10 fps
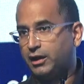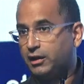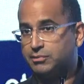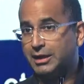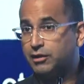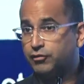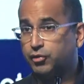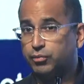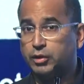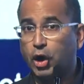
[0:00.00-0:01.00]
As many of you
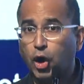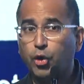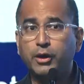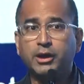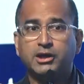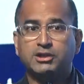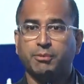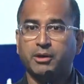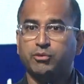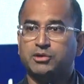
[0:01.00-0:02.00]
know,
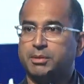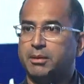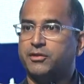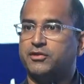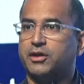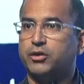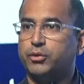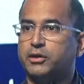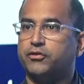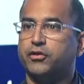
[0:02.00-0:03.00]
SPRINT was published in the New
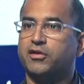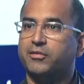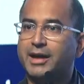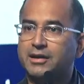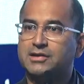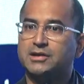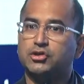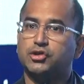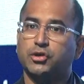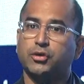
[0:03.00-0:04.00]
England Journal of Medicine and
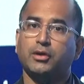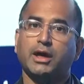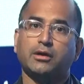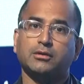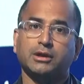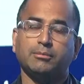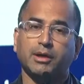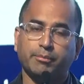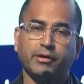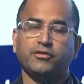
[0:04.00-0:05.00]
showed not only blood
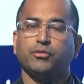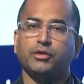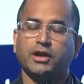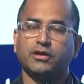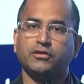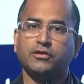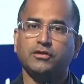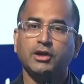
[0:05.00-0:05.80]
pressure reductions,